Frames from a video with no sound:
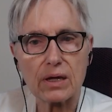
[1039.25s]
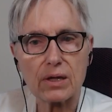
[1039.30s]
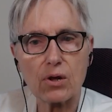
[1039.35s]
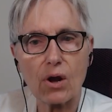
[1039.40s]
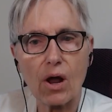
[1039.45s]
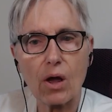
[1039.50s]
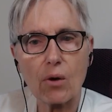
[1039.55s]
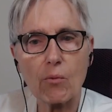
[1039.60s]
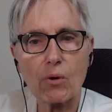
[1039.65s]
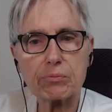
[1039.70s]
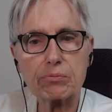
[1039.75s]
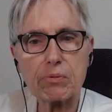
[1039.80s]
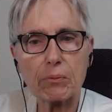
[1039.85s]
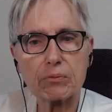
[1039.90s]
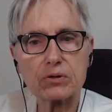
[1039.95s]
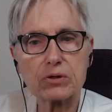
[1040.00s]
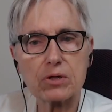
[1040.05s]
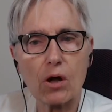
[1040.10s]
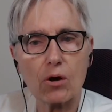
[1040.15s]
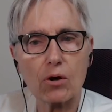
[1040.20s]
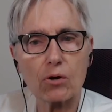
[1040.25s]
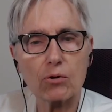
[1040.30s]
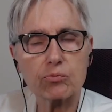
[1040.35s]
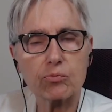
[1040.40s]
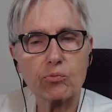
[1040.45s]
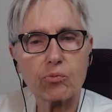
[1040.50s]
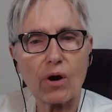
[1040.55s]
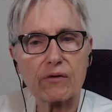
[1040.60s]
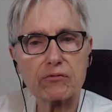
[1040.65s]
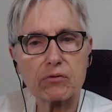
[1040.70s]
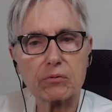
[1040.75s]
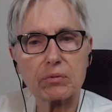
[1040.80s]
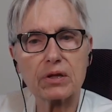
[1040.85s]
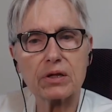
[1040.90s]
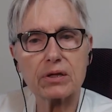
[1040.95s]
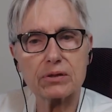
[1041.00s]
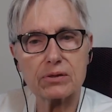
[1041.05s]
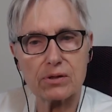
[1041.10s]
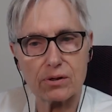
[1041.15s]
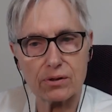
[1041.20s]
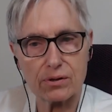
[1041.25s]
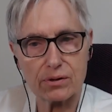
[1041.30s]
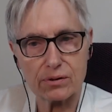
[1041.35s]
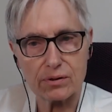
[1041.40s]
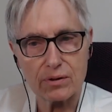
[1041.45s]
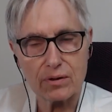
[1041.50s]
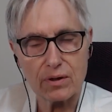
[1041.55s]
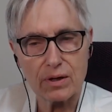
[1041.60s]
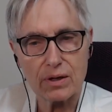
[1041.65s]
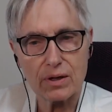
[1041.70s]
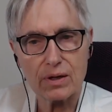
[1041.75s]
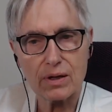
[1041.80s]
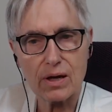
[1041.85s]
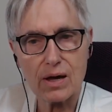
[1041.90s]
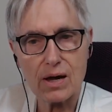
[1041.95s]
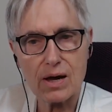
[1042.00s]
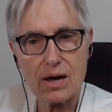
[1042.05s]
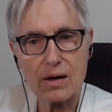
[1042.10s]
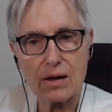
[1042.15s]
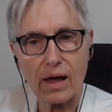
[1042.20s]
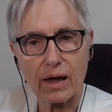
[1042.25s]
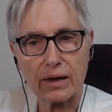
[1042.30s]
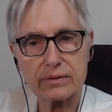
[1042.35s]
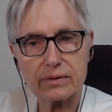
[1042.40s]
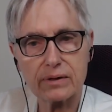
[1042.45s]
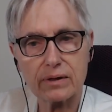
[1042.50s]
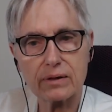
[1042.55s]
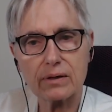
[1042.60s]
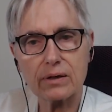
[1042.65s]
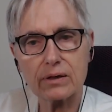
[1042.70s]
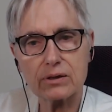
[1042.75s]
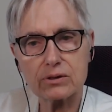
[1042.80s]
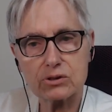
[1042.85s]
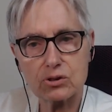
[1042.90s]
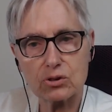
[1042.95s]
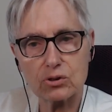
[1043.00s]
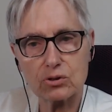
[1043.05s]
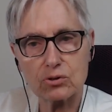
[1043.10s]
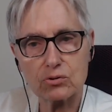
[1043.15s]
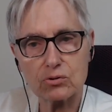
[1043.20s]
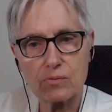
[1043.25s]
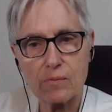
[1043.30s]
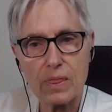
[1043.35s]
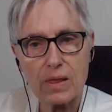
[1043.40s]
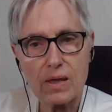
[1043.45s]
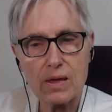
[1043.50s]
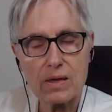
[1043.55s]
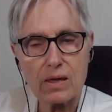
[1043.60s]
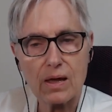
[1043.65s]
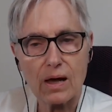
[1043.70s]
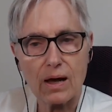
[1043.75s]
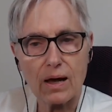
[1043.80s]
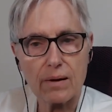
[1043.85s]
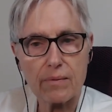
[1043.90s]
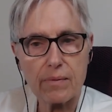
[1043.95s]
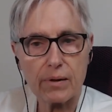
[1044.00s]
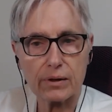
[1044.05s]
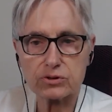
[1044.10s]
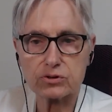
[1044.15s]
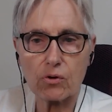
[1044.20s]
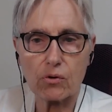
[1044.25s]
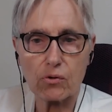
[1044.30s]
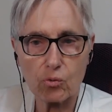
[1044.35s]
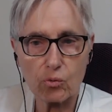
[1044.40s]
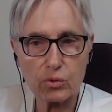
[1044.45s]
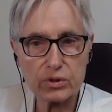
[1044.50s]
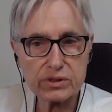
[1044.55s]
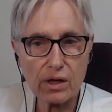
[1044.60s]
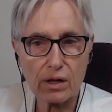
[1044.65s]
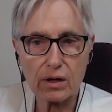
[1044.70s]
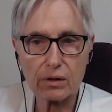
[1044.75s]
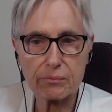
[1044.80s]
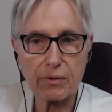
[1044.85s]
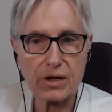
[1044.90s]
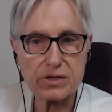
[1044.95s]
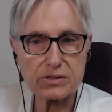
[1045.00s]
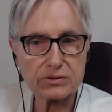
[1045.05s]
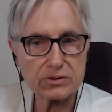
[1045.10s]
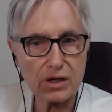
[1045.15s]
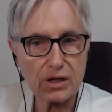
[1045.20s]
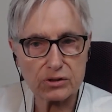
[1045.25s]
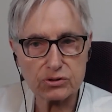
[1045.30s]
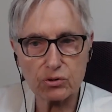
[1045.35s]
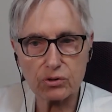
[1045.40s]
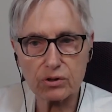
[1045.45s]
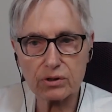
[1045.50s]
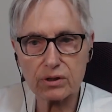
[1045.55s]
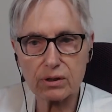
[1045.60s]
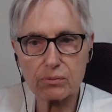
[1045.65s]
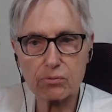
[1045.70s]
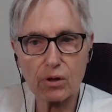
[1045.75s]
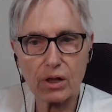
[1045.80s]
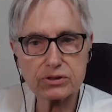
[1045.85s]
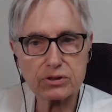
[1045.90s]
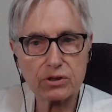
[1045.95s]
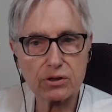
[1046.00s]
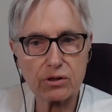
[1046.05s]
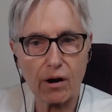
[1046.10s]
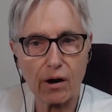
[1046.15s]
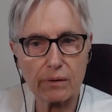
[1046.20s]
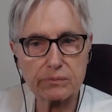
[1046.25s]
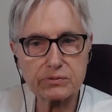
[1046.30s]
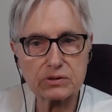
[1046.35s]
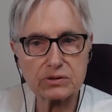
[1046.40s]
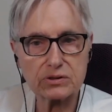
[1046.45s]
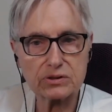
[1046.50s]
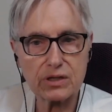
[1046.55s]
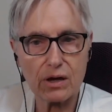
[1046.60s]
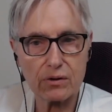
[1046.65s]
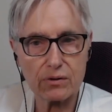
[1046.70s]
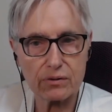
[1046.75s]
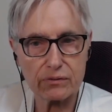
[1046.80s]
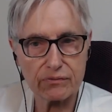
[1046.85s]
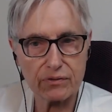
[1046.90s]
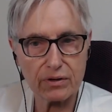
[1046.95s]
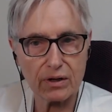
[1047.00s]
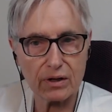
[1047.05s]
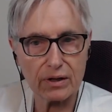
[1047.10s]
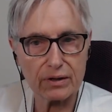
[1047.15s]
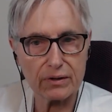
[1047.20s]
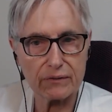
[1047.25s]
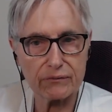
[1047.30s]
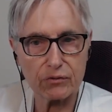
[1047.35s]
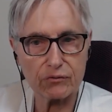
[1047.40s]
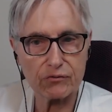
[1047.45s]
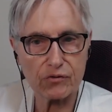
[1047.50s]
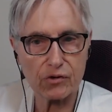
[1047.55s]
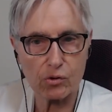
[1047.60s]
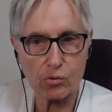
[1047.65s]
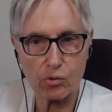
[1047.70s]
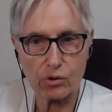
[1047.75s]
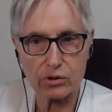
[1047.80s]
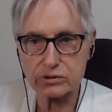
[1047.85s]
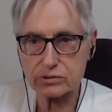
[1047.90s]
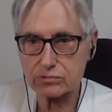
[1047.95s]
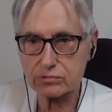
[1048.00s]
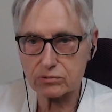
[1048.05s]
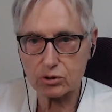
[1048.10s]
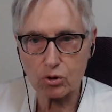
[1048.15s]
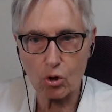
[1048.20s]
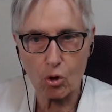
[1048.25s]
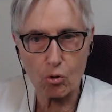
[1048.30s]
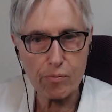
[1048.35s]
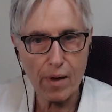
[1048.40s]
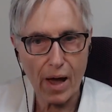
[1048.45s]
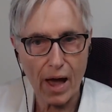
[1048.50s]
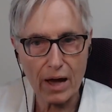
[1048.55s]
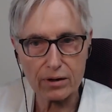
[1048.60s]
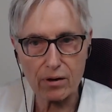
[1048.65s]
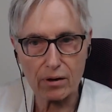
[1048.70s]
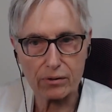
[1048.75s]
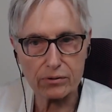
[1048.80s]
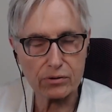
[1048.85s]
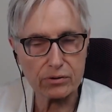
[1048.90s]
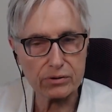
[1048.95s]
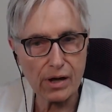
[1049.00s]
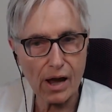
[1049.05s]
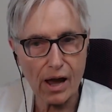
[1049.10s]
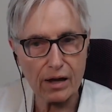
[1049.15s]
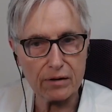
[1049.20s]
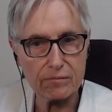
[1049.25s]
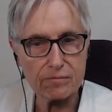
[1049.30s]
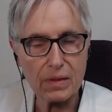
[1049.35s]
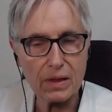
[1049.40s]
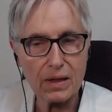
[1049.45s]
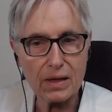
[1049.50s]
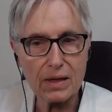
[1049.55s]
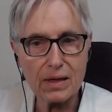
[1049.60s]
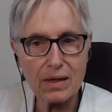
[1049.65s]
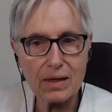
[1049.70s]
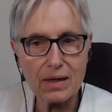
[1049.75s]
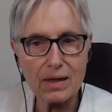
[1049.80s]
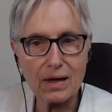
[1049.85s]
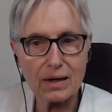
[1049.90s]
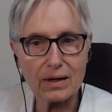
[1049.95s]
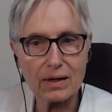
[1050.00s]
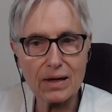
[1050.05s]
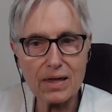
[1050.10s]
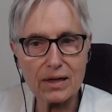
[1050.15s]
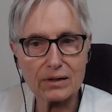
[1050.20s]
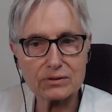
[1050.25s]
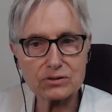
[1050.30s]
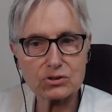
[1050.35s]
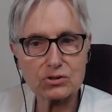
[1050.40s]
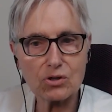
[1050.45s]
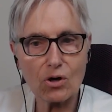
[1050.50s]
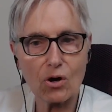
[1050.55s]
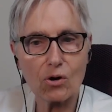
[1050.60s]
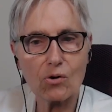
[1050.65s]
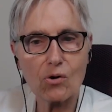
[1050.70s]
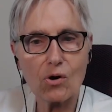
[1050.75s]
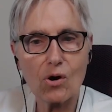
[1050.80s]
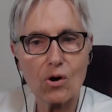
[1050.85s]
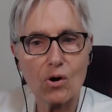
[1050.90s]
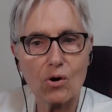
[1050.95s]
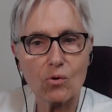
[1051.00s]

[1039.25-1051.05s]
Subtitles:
I want people to go preferably a year, ideally two. And so we tell our patients, yes, you can liberalize your carbs and see how you feel. And if you feel worse, go back on your diet. And so,